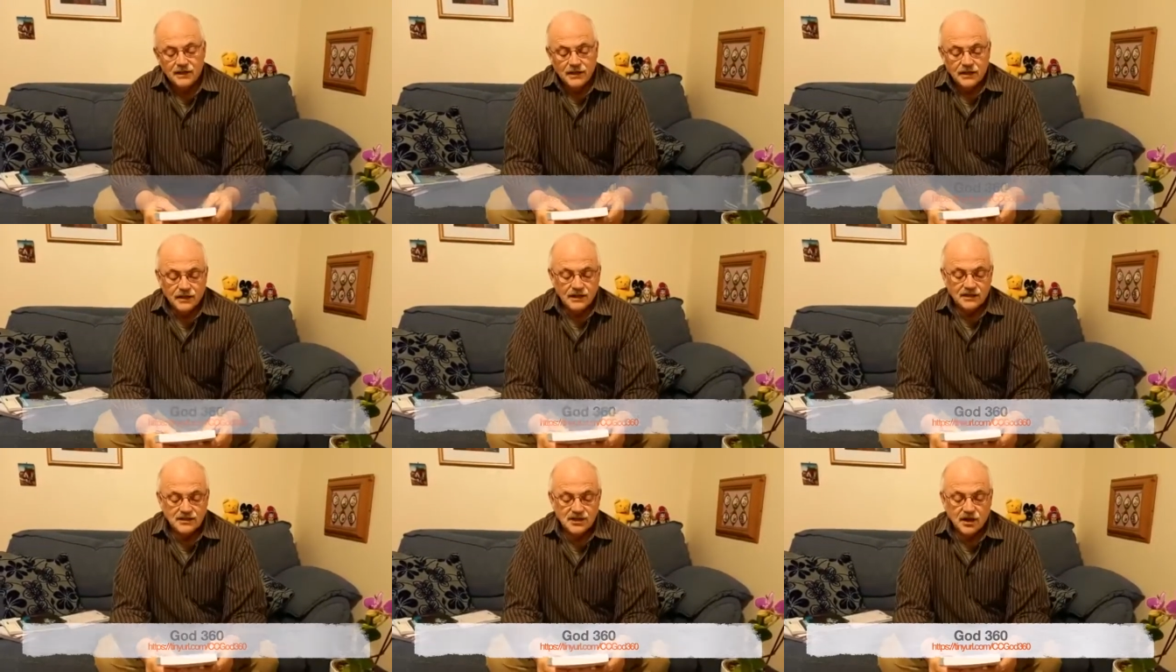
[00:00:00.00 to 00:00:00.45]

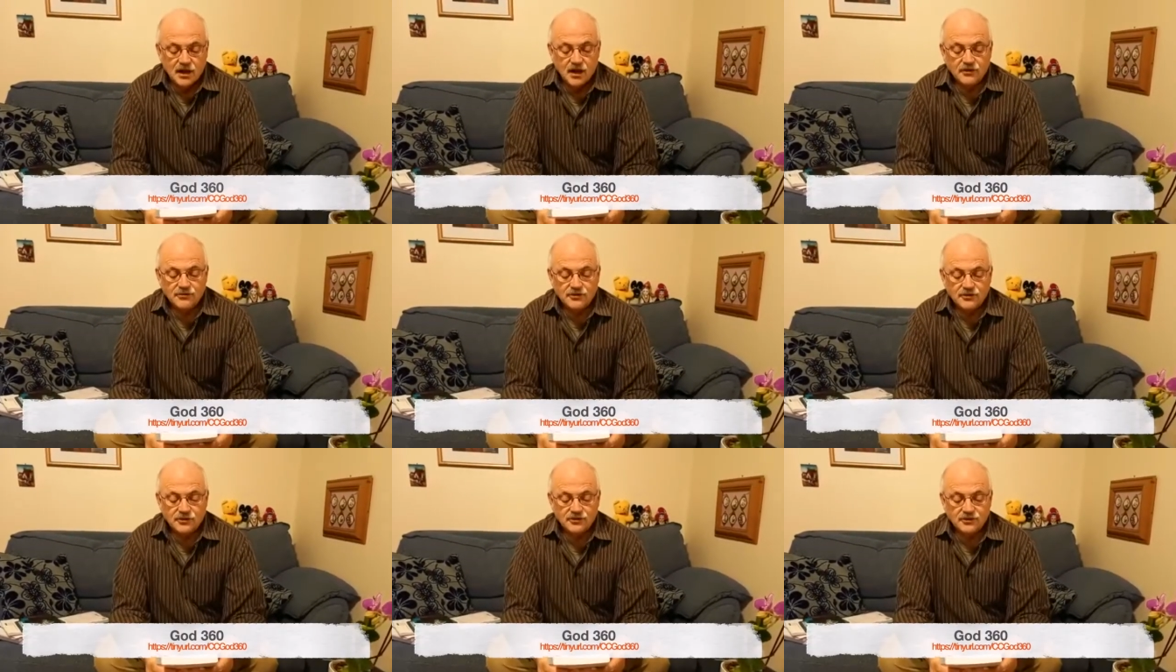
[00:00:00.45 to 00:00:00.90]
It's
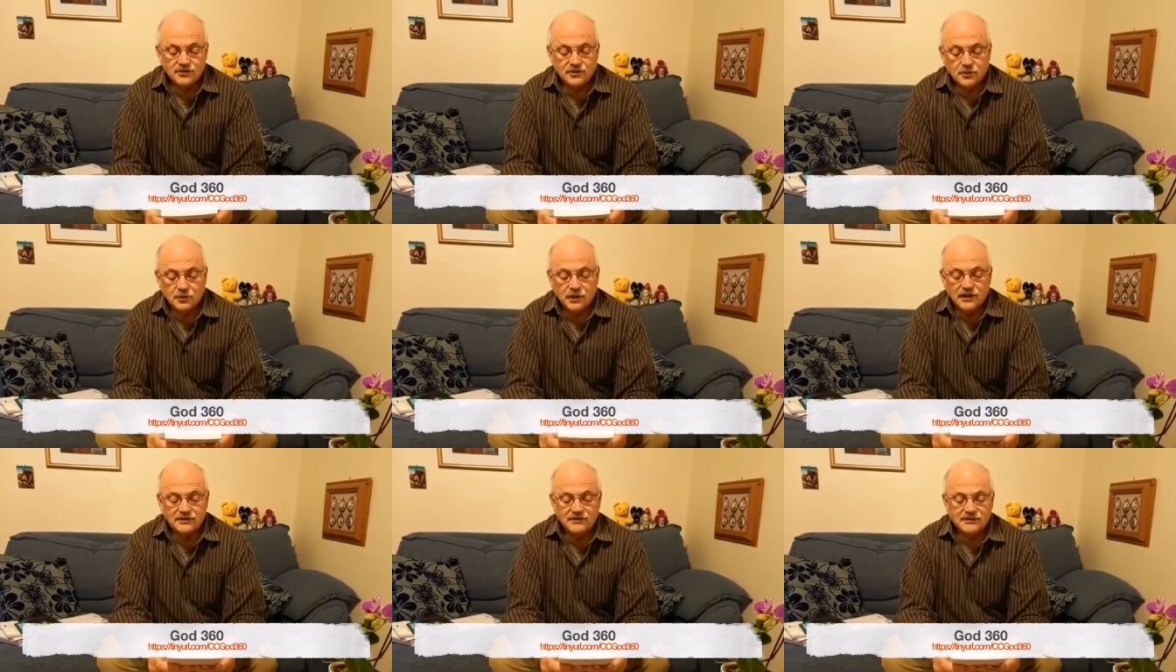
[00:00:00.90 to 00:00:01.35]

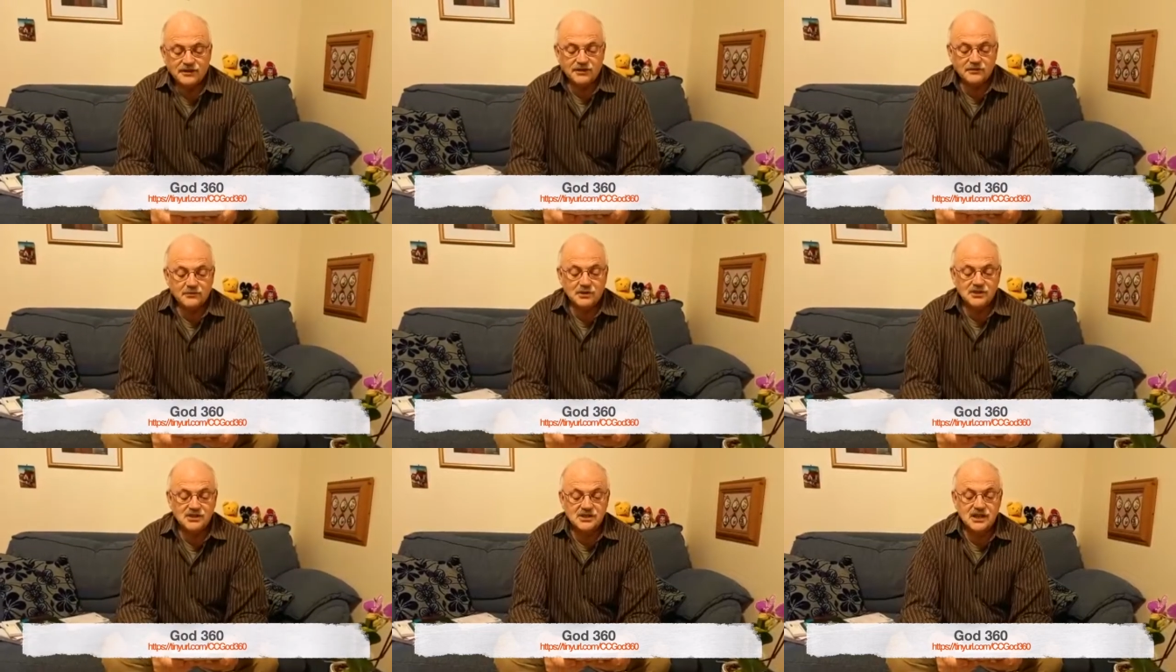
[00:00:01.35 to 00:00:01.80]
120,
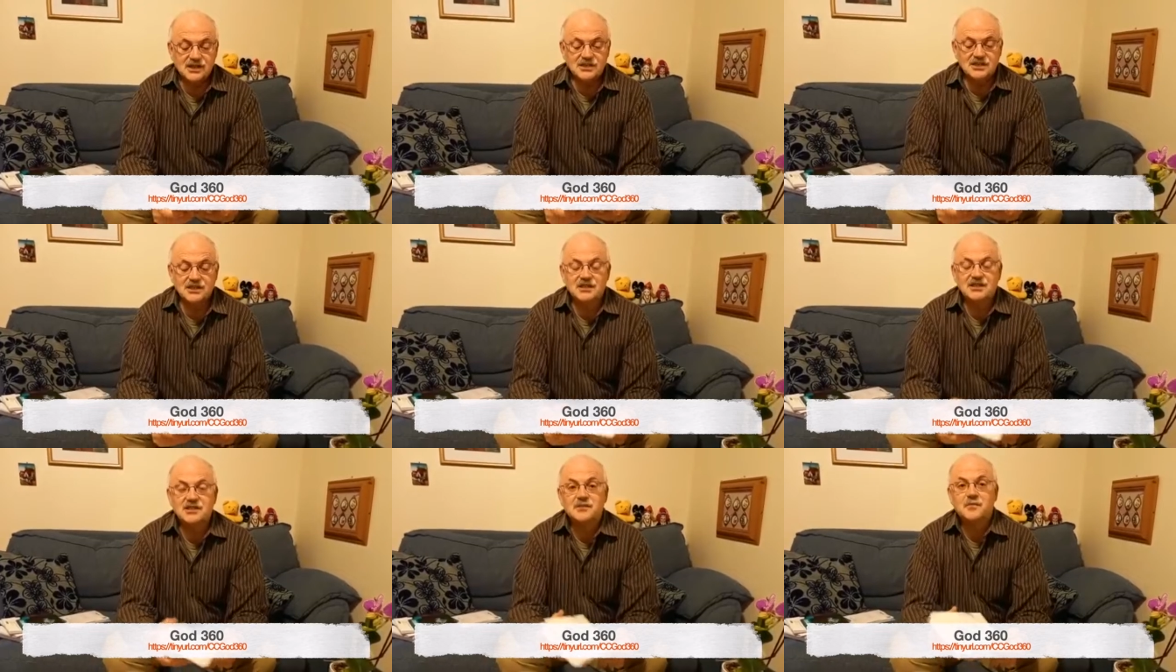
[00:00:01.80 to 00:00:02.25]
where it says
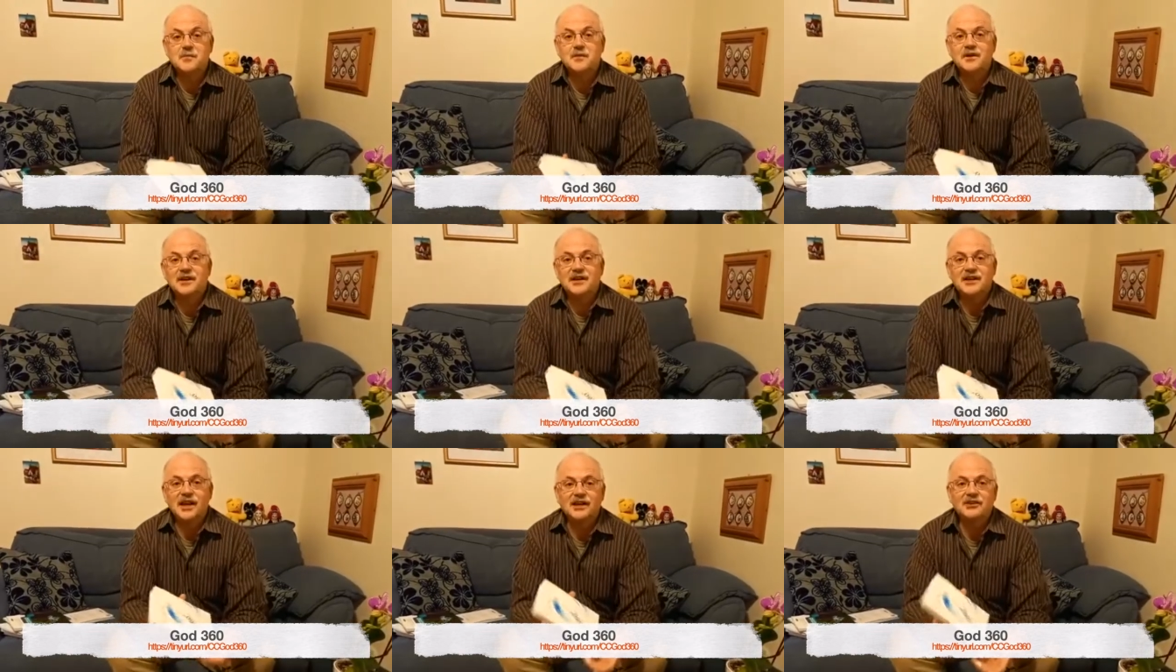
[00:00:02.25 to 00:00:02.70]

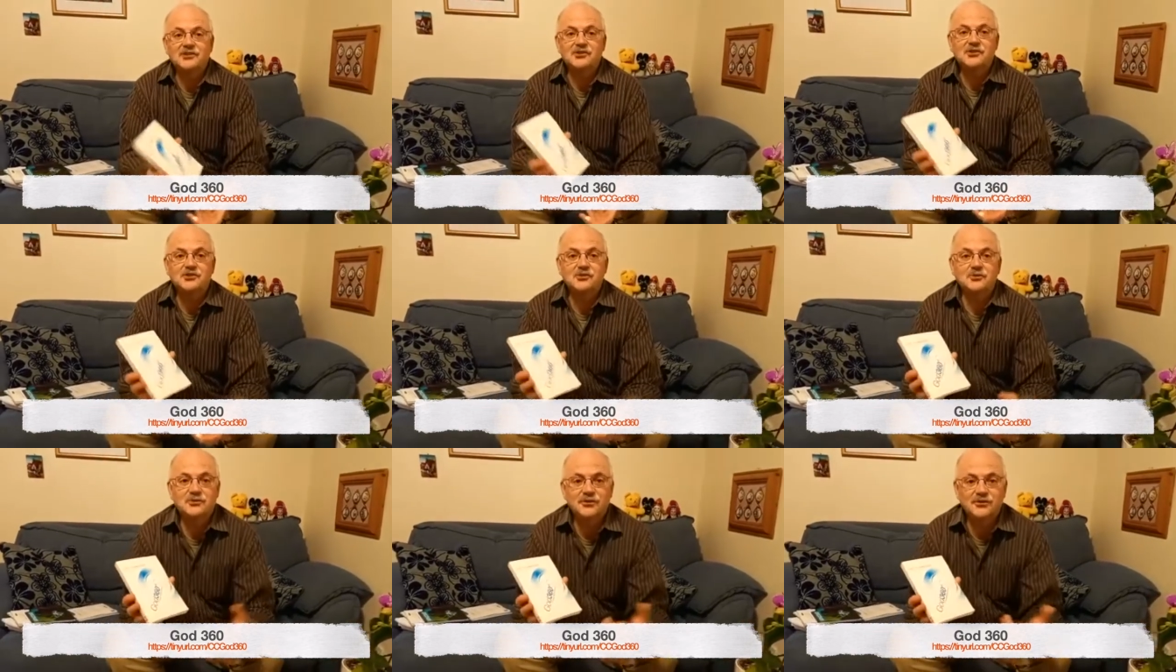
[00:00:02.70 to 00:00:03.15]

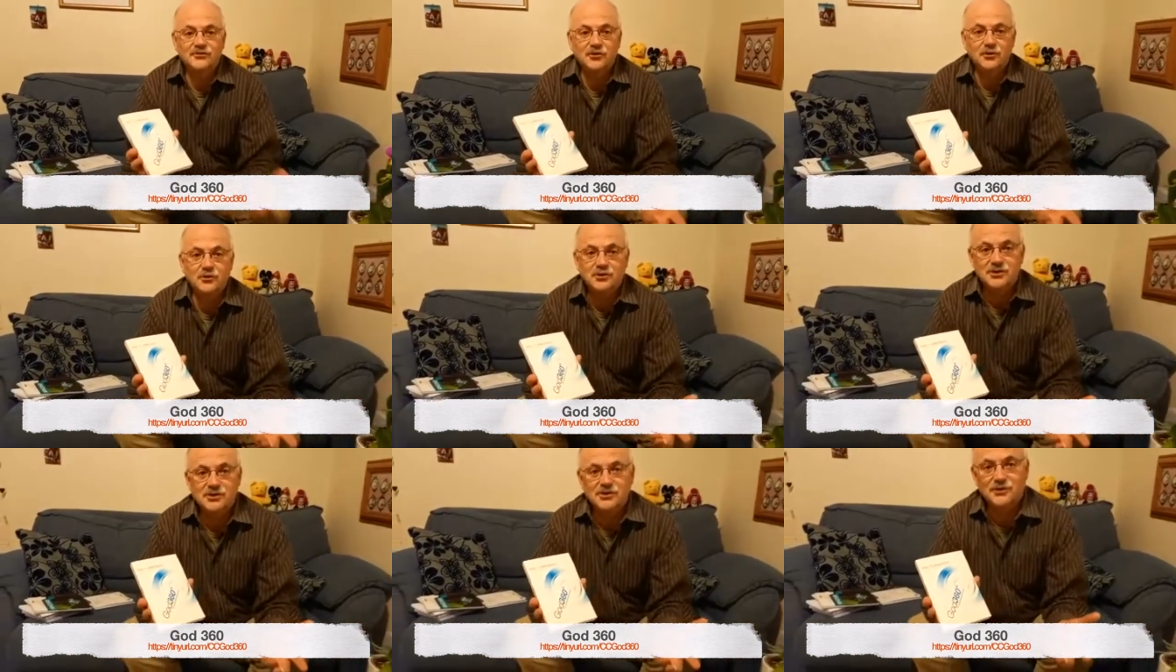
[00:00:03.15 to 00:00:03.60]
experiential
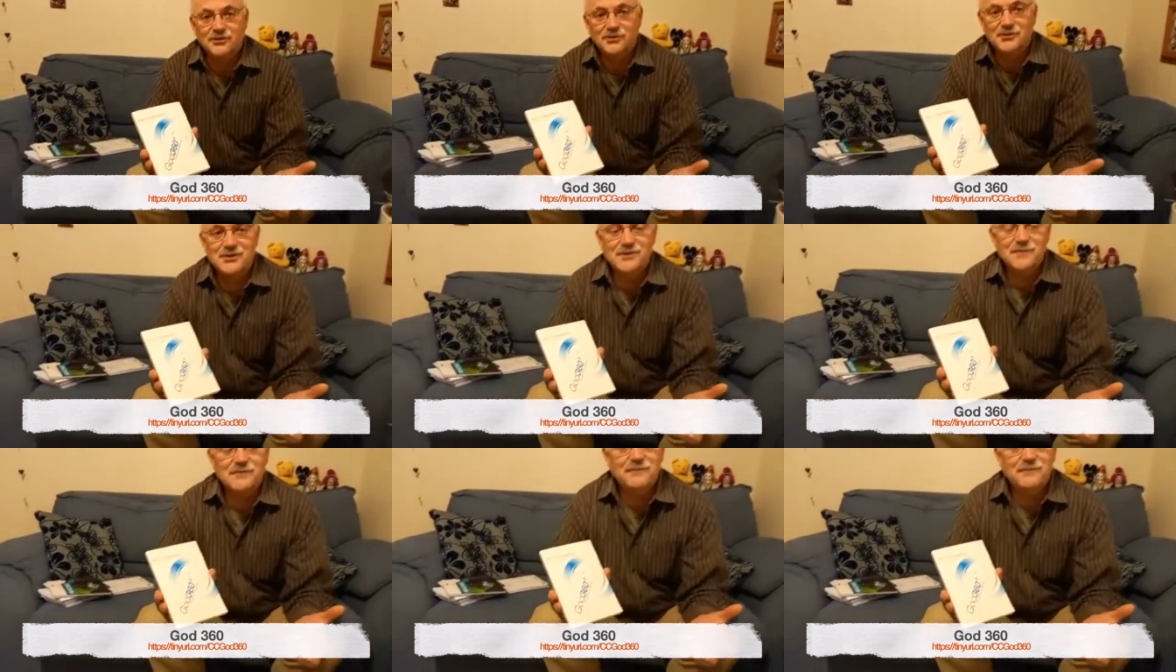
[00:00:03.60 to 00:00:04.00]
devotionals.